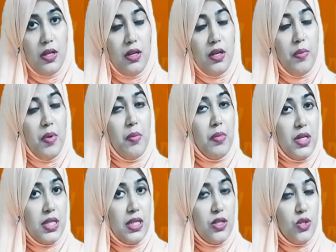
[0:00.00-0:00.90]
Remember,
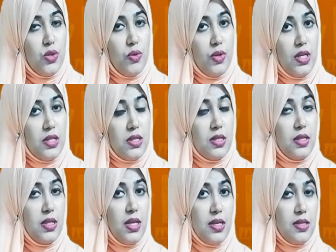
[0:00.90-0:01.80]
dear students,
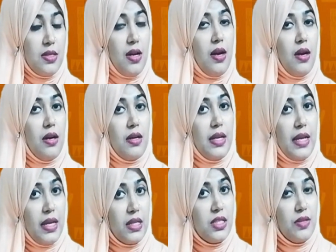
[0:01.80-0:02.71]
these are
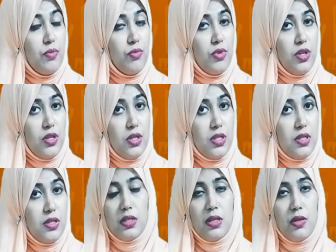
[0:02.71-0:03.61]
negative
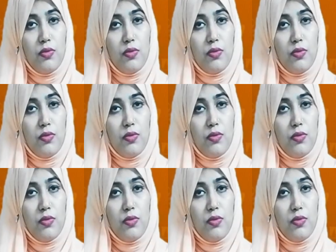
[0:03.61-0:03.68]
words.